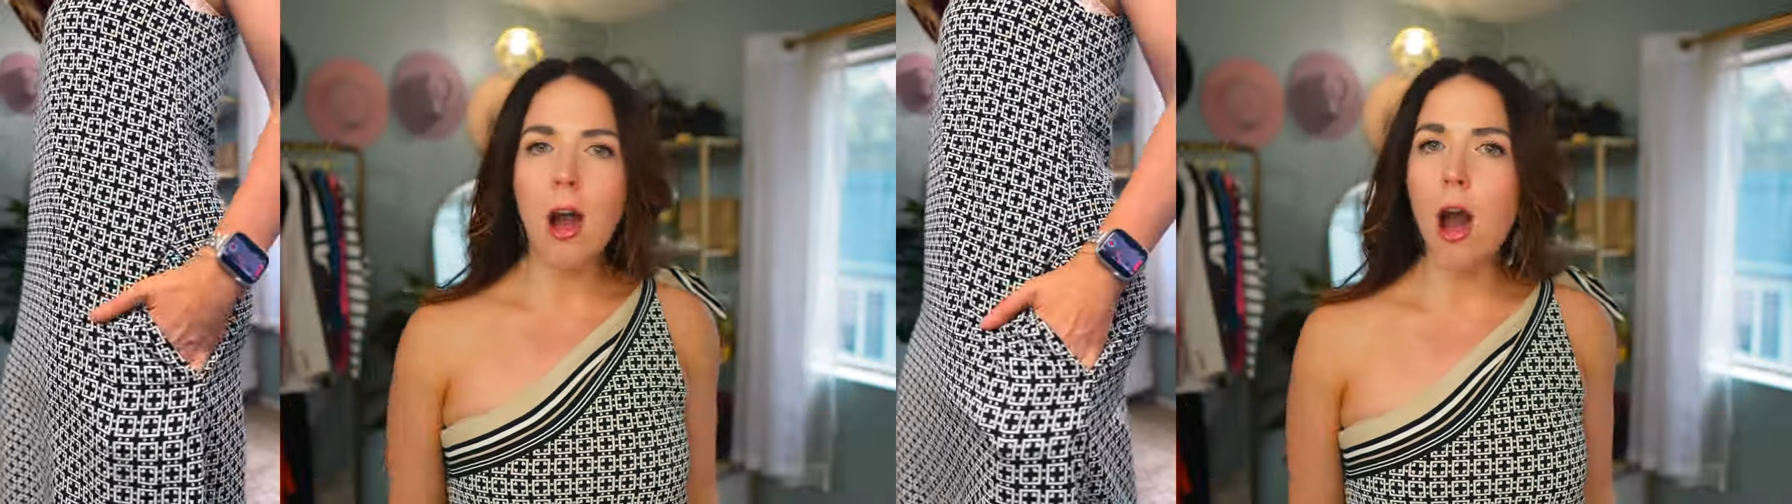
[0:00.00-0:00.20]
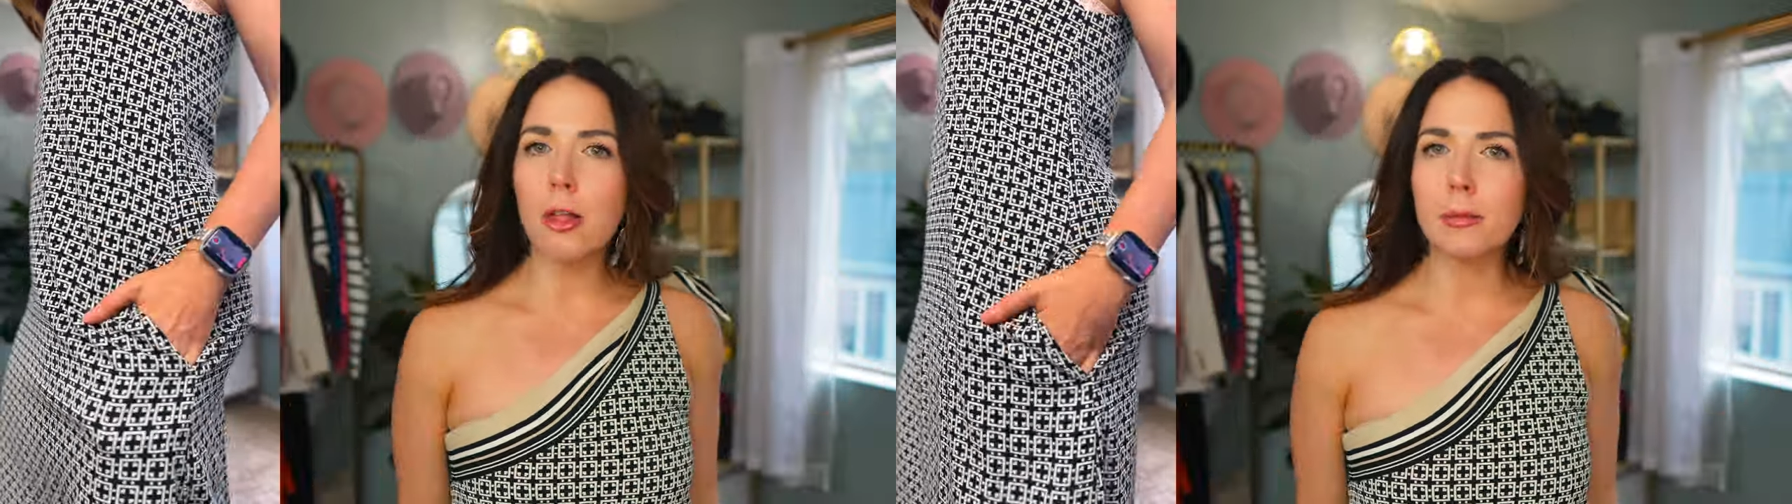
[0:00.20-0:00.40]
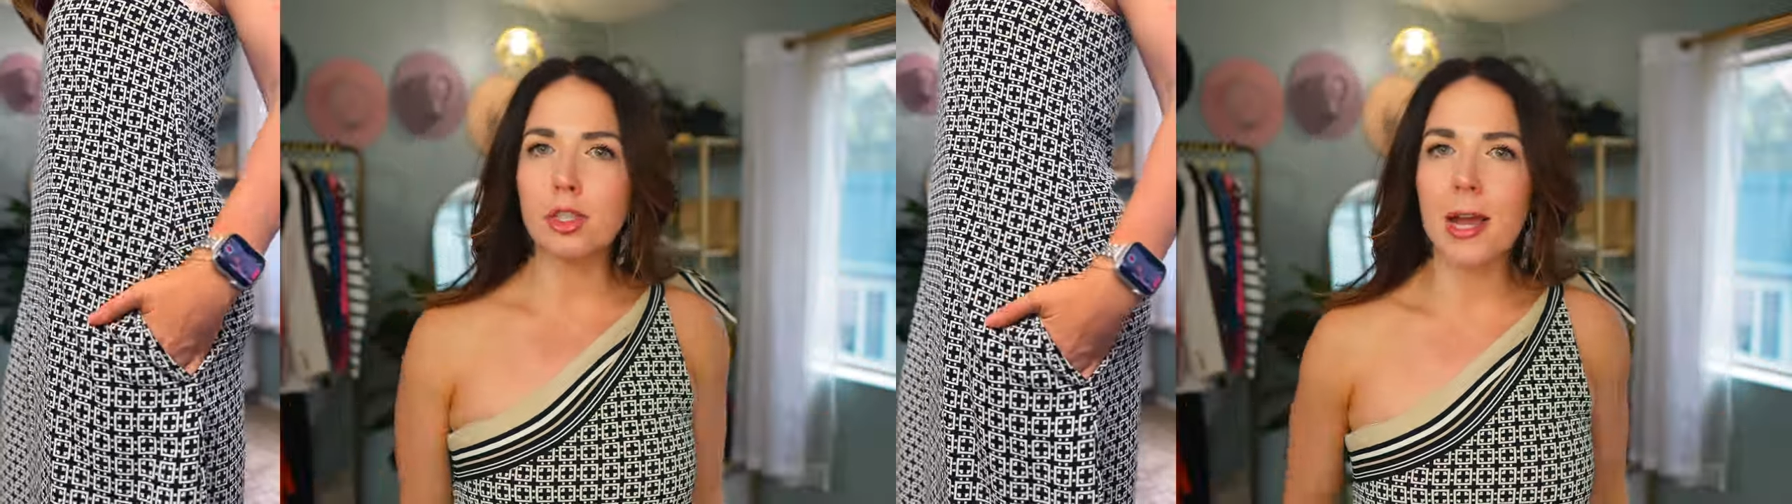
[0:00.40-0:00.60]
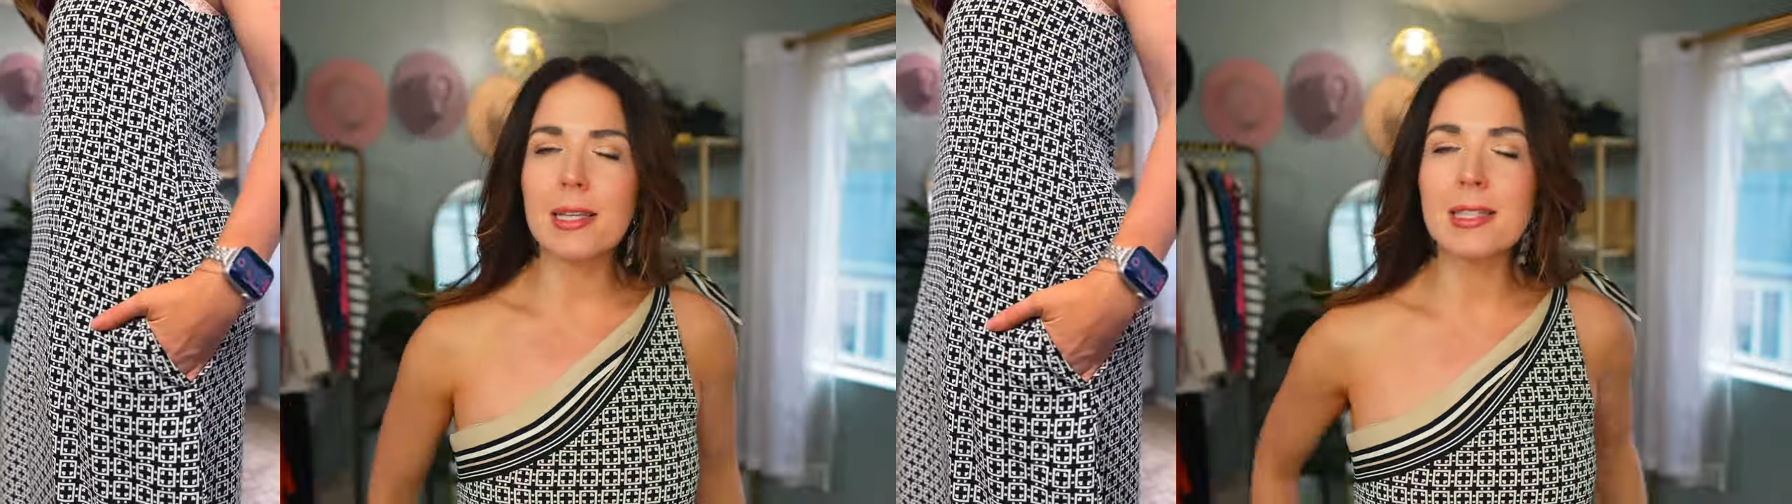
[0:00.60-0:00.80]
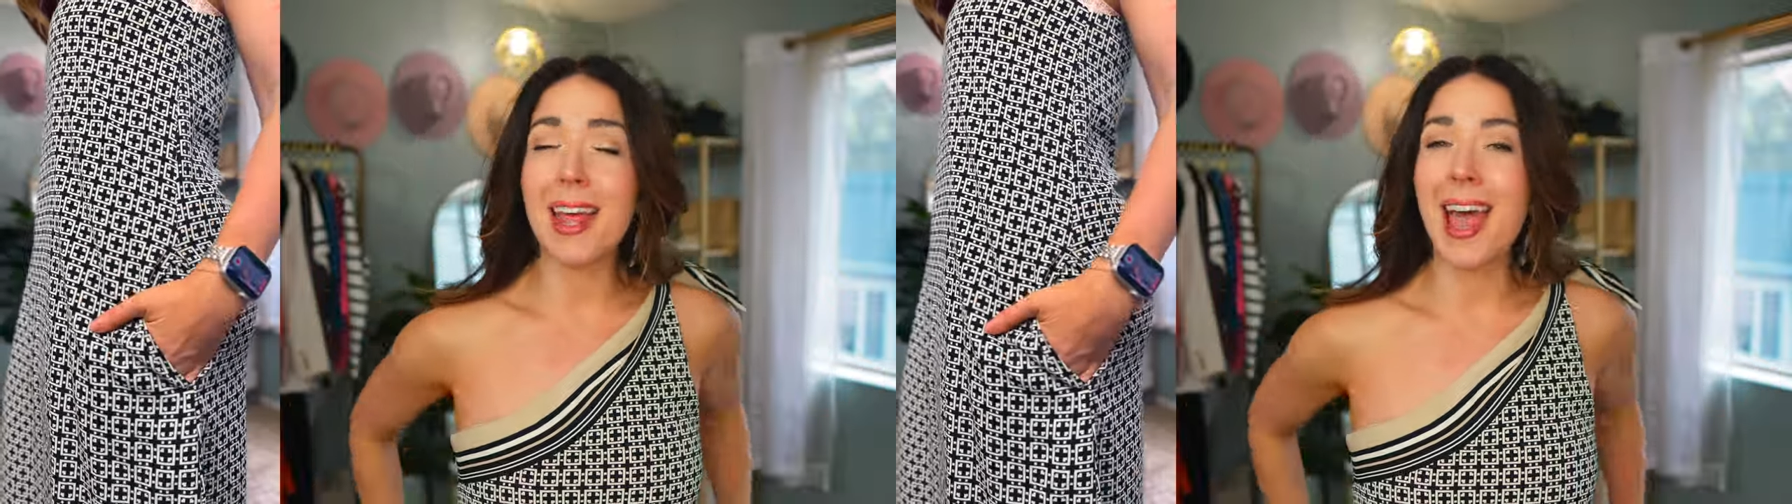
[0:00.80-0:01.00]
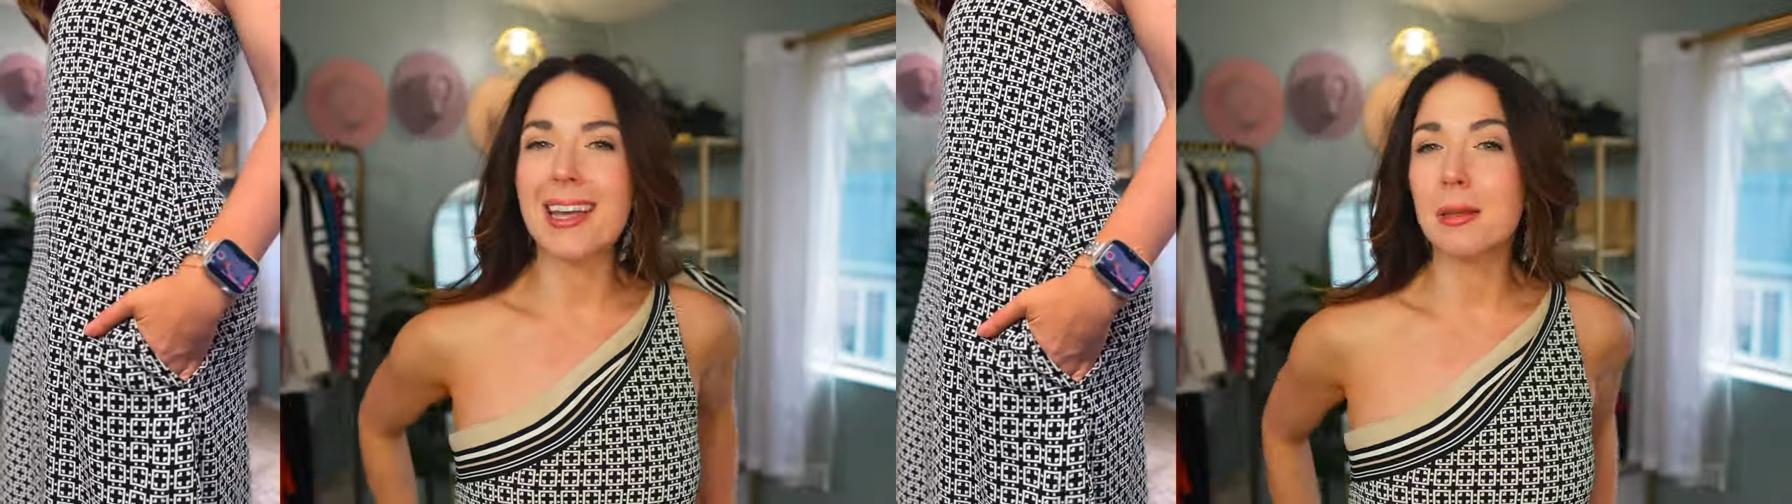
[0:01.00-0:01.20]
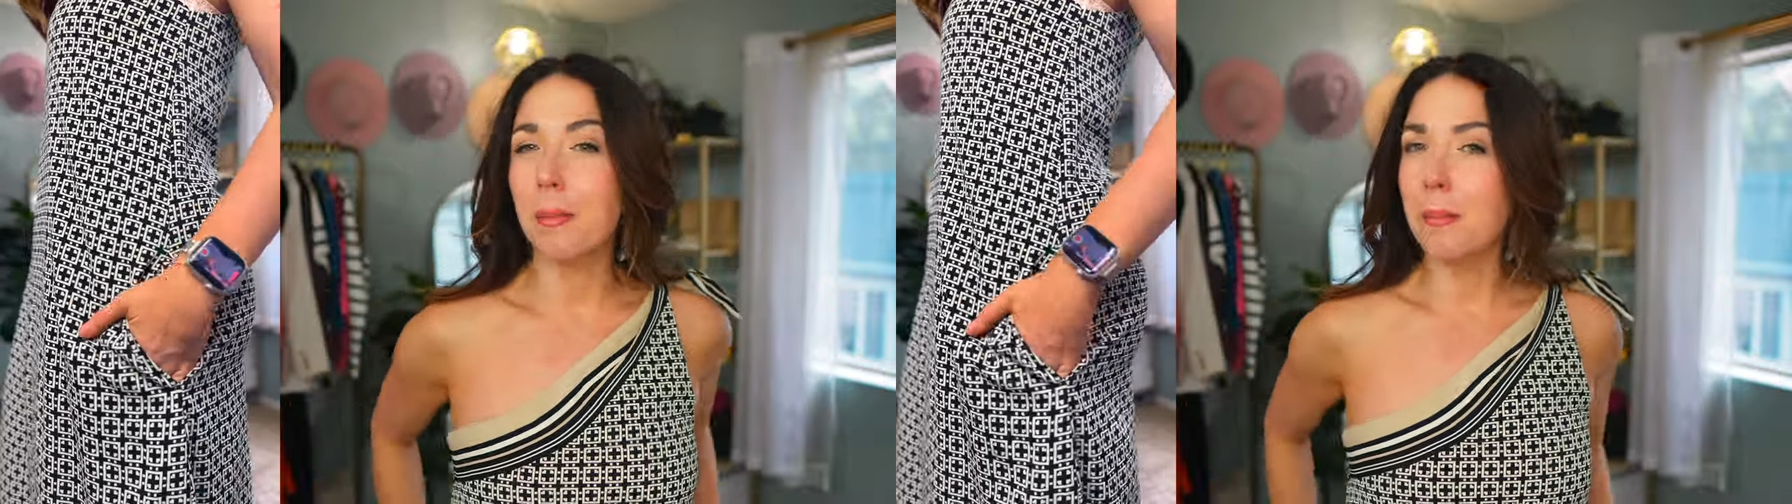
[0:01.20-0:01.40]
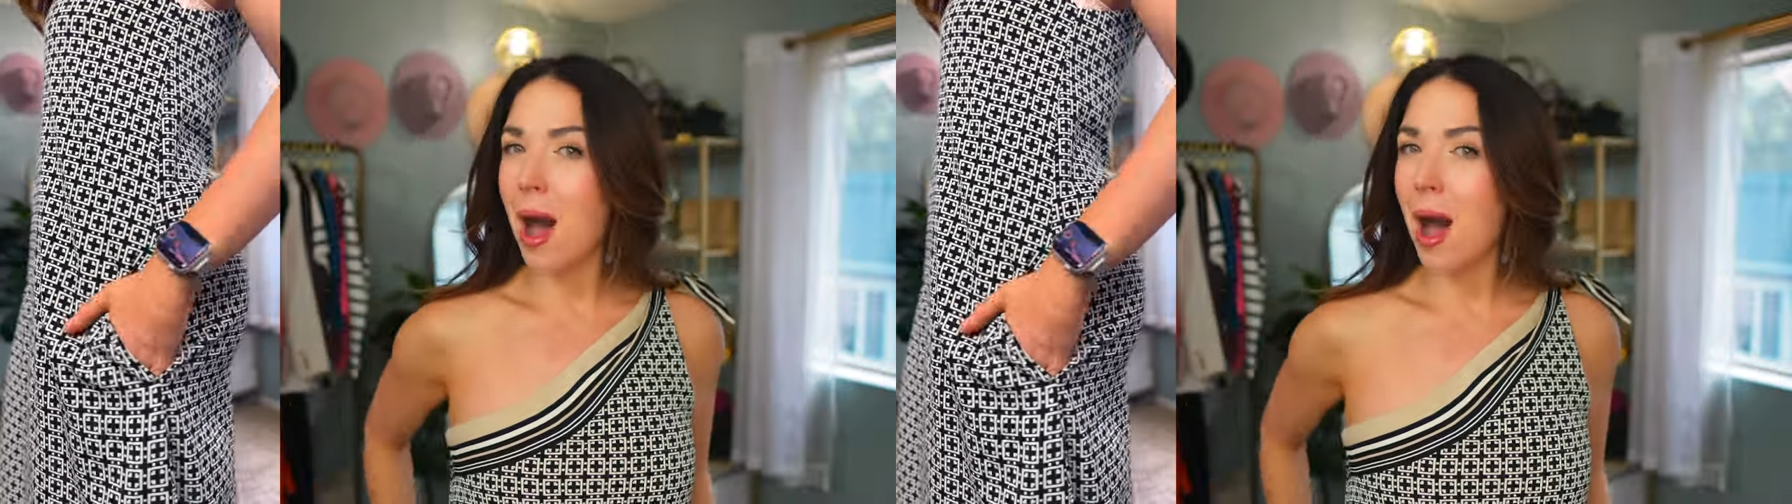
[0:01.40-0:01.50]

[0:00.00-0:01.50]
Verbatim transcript: column dress and it has